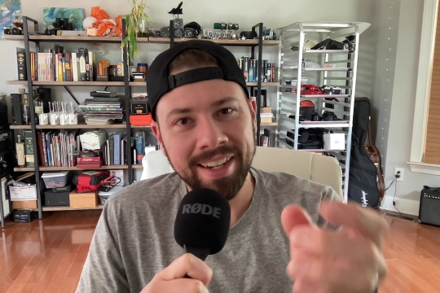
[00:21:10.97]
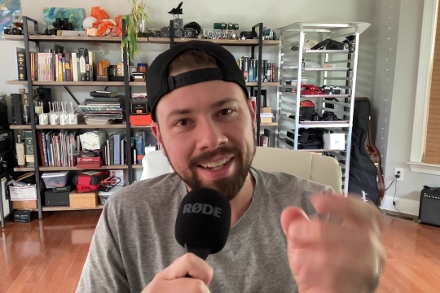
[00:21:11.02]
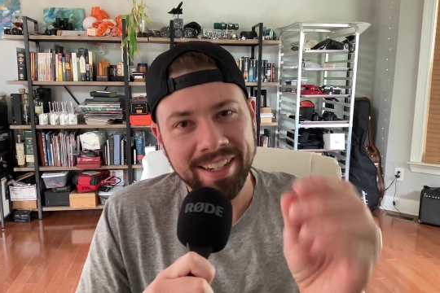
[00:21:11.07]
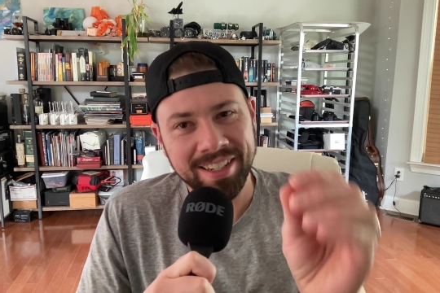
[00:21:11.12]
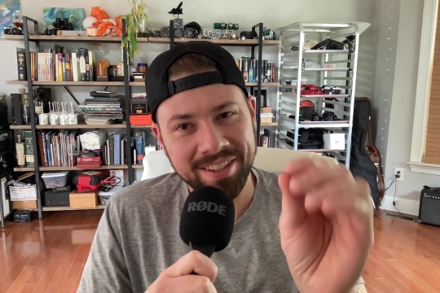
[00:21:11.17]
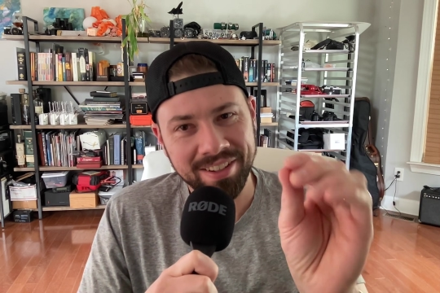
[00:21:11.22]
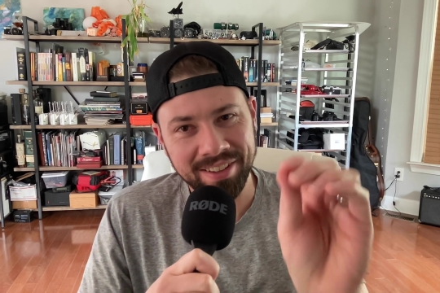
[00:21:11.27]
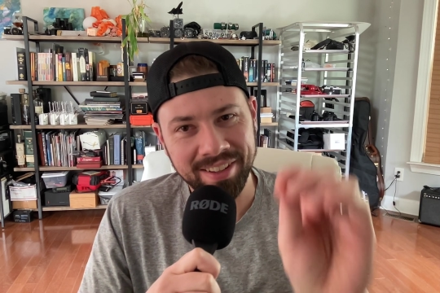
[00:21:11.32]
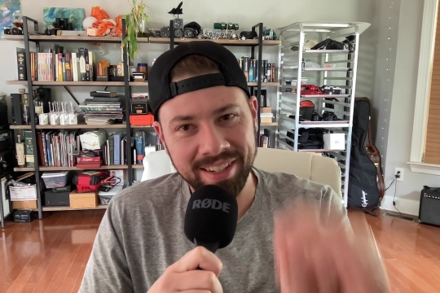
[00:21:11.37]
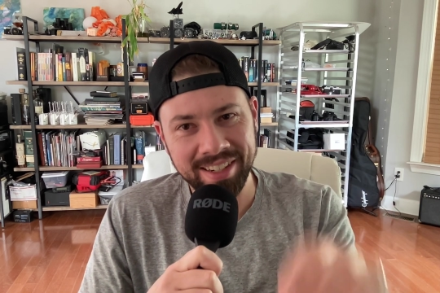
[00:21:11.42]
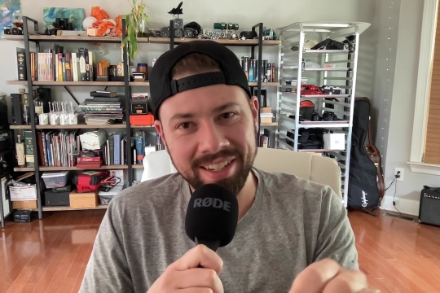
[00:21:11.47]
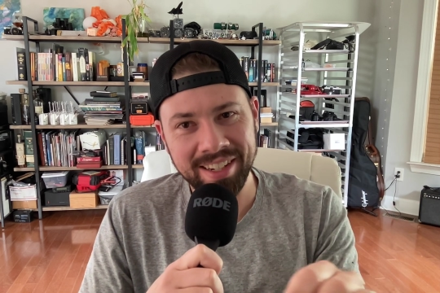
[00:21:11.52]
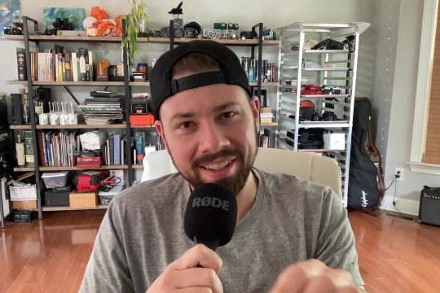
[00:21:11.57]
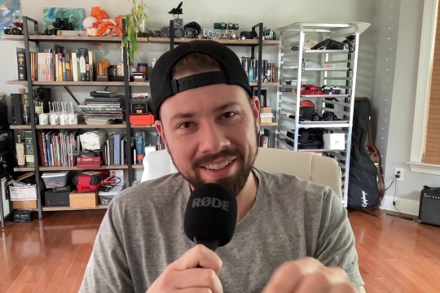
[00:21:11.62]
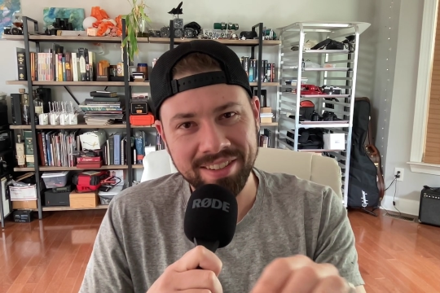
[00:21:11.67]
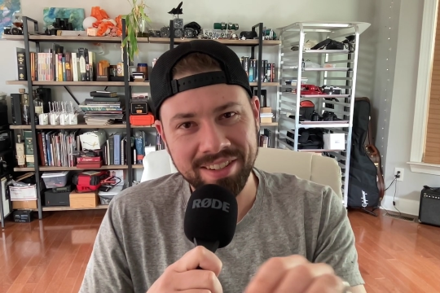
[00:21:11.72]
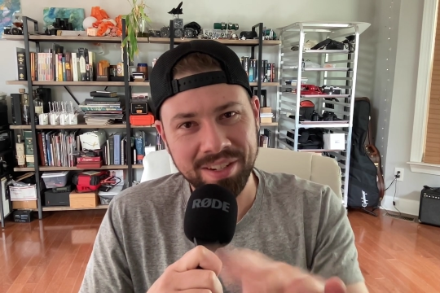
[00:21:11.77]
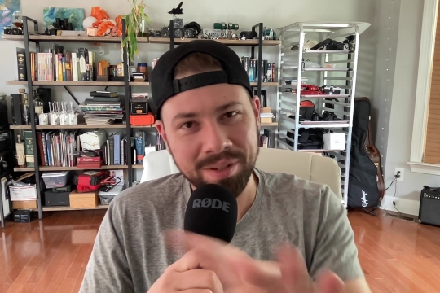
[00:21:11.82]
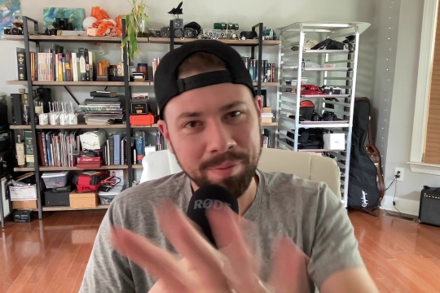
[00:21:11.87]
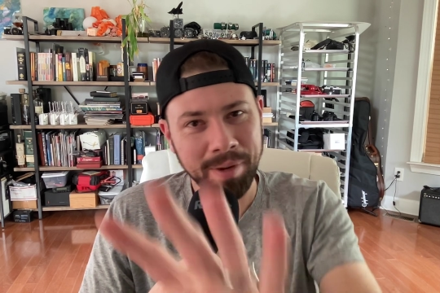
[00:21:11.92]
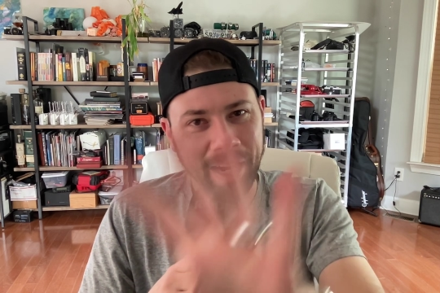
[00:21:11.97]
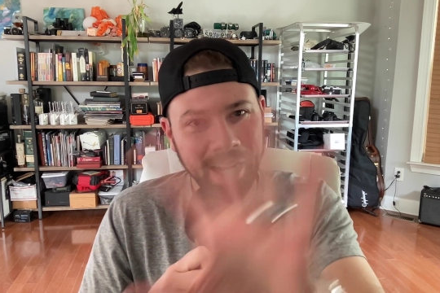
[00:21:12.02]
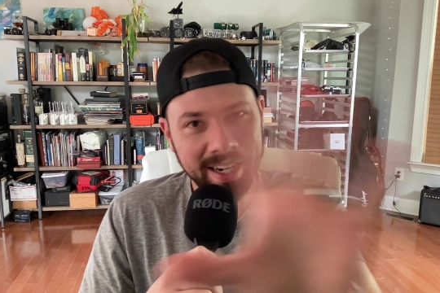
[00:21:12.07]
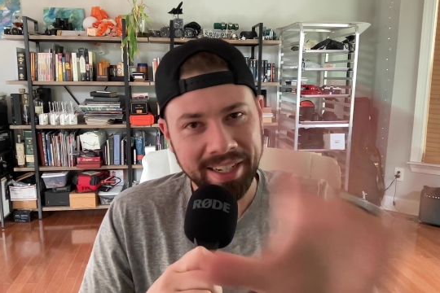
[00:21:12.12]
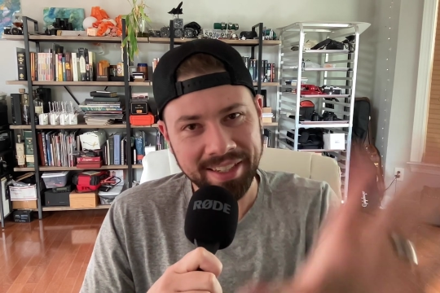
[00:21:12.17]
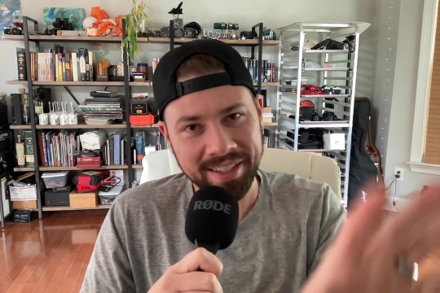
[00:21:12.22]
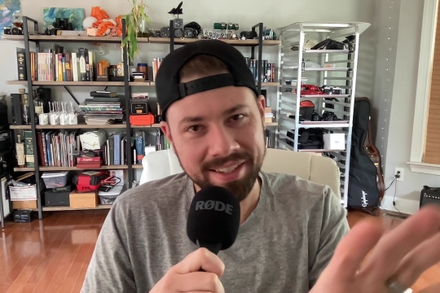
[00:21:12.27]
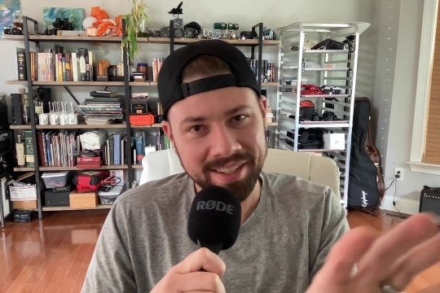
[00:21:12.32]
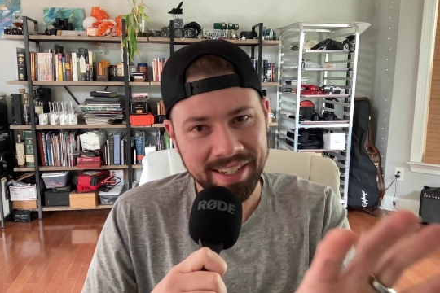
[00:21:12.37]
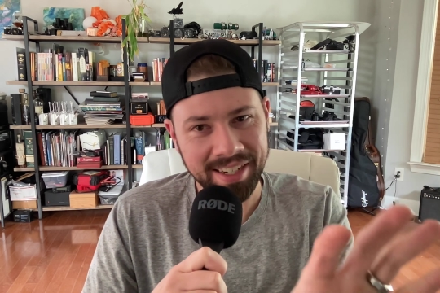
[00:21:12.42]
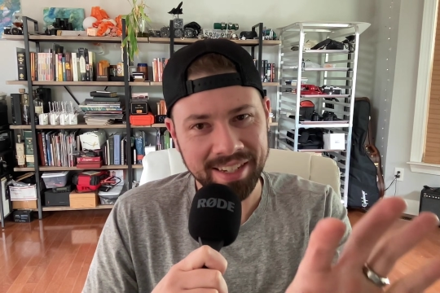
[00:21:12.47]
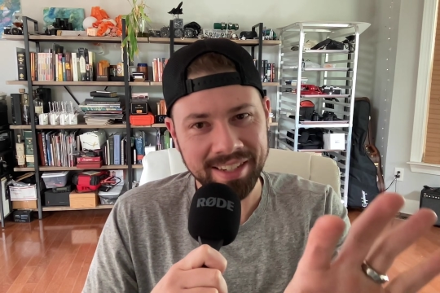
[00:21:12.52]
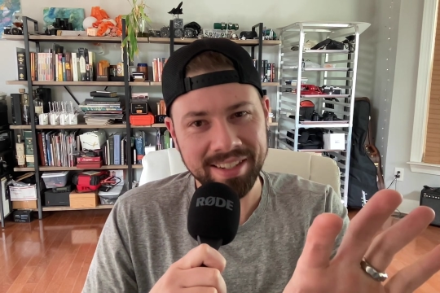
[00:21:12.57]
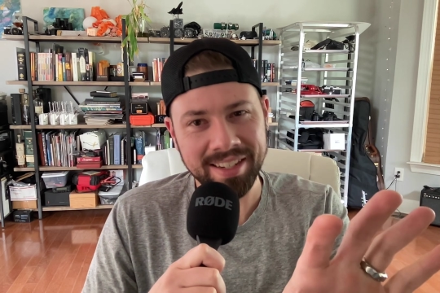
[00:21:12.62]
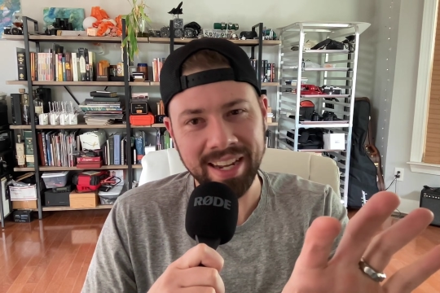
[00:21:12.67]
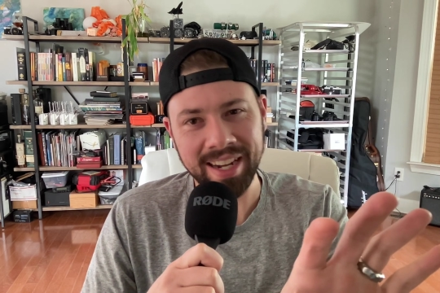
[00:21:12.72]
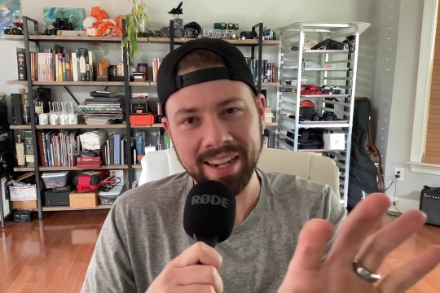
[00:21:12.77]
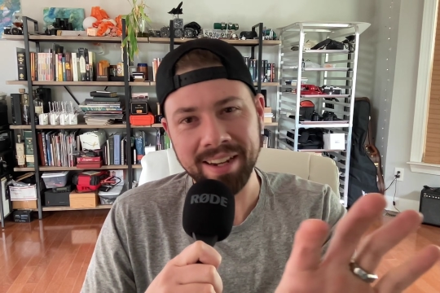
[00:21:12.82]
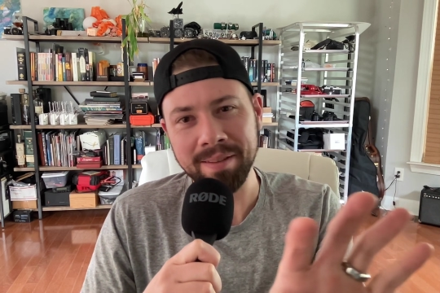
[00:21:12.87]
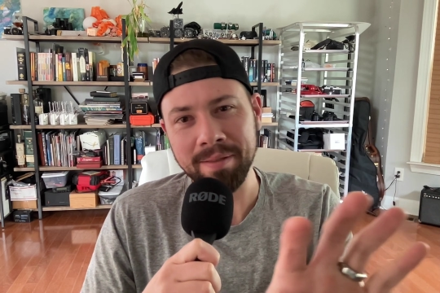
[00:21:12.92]
So the intelligence behind the scenes
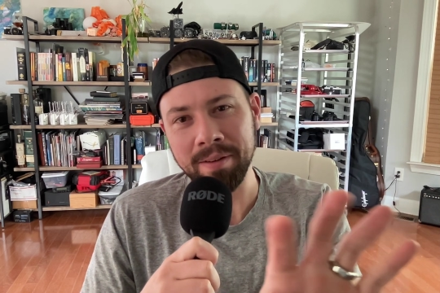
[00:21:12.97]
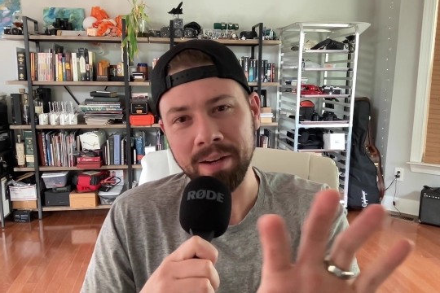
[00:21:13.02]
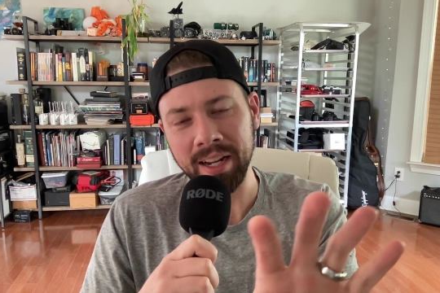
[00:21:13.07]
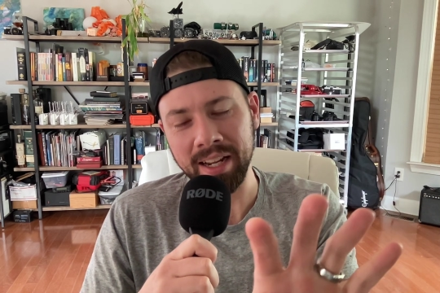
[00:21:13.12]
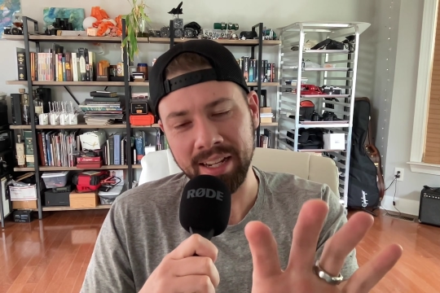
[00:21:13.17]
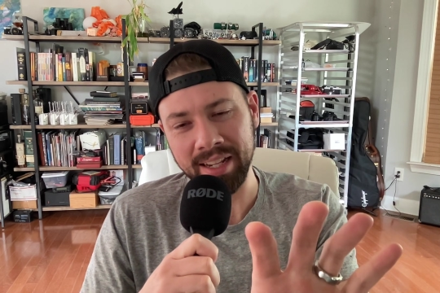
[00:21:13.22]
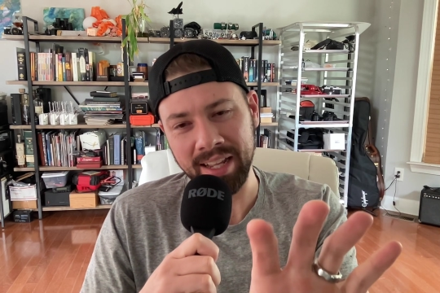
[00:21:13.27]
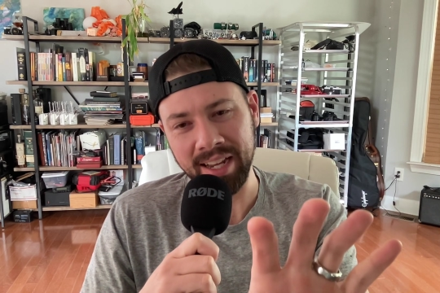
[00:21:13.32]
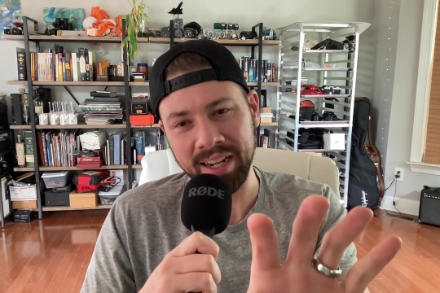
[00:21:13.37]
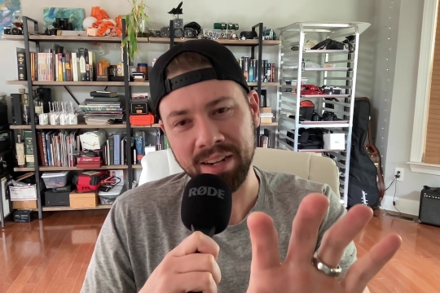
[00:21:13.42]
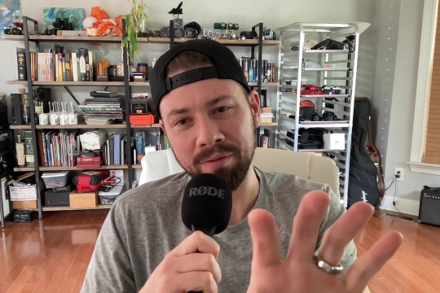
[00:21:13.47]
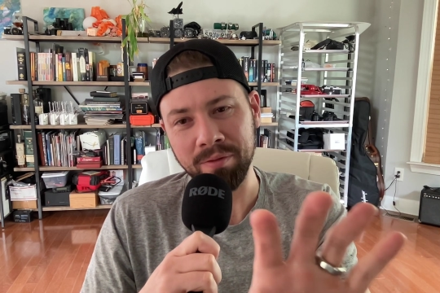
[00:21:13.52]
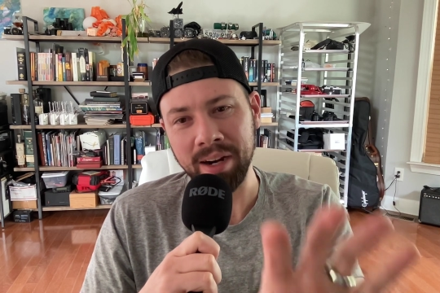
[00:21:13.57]
that can